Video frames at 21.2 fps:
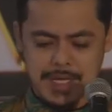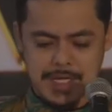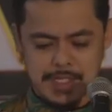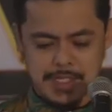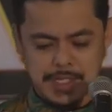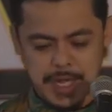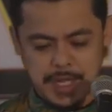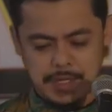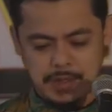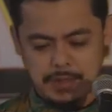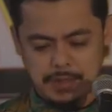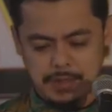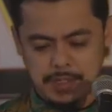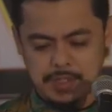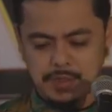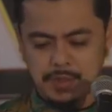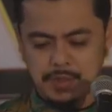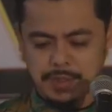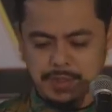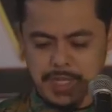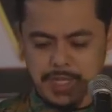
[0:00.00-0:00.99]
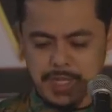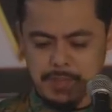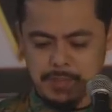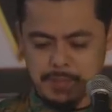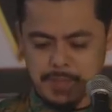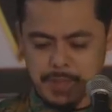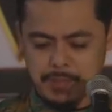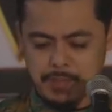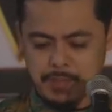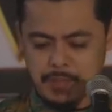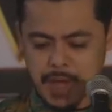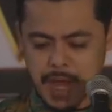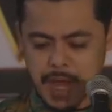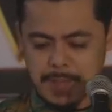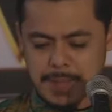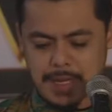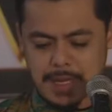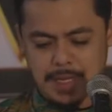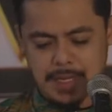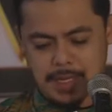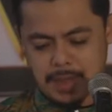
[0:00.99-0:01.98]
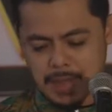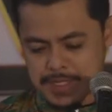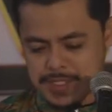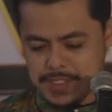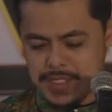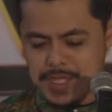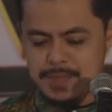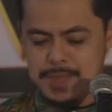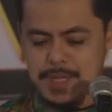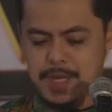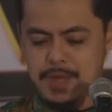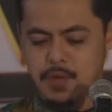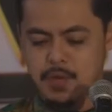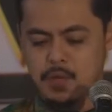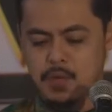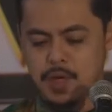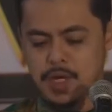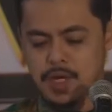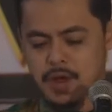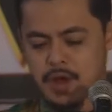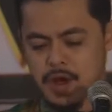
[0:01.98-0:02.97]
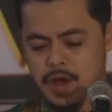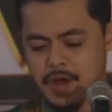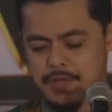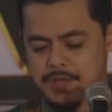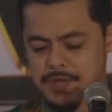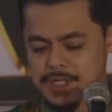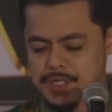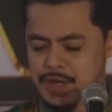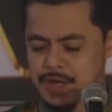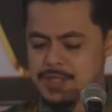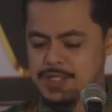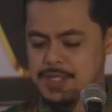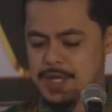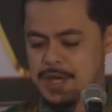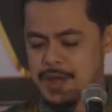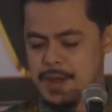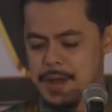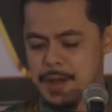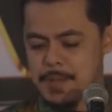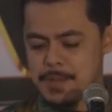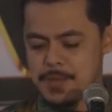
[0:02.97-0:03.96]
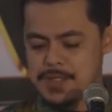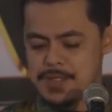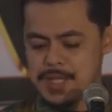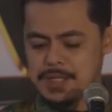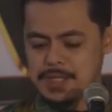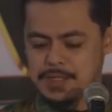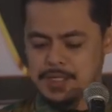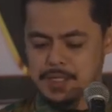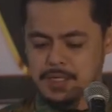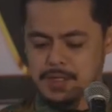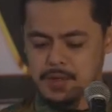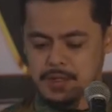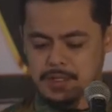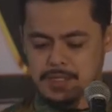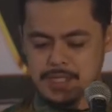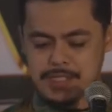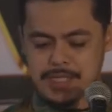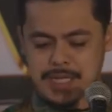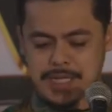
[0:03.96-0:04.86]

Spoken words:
Sheikh Dr. Sultan bin Muhammad Al-Qasimi, ruler of Sharjah, presented Dr.